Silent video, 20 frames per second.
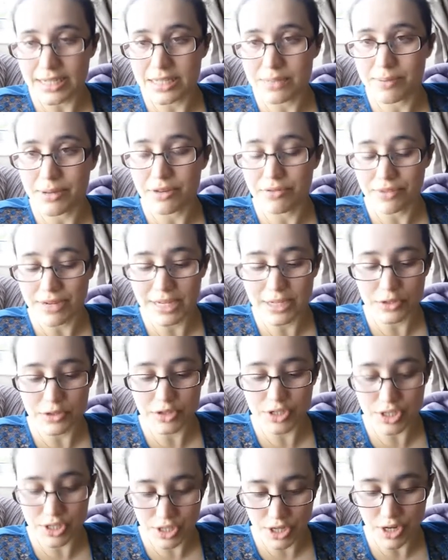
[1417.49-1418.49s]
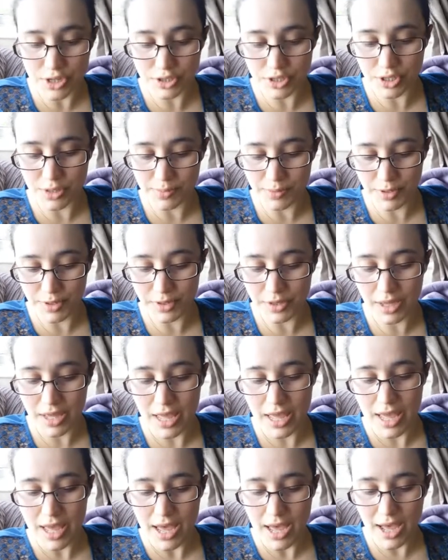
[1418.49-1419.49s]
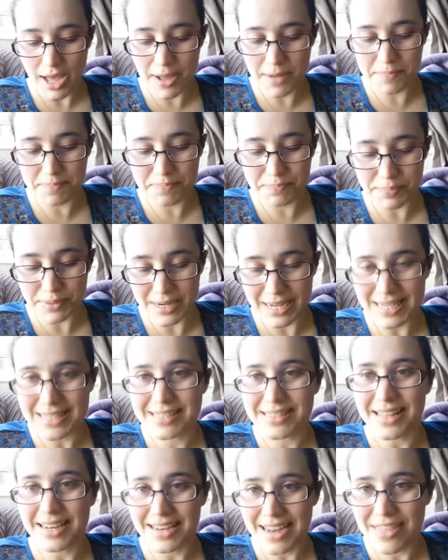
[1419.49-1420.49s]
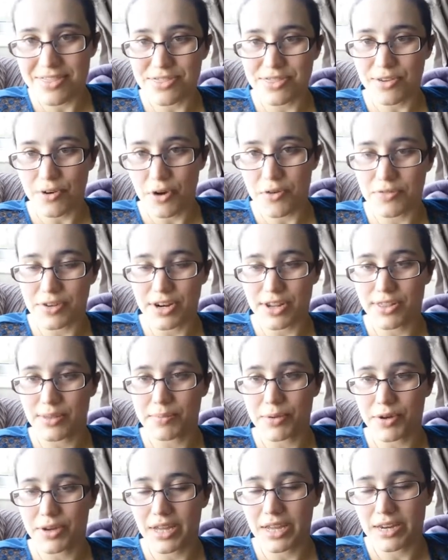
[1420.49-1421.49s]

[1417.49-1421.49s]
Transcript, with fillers: It's been a really good start to the book, um, but it is the length of another book,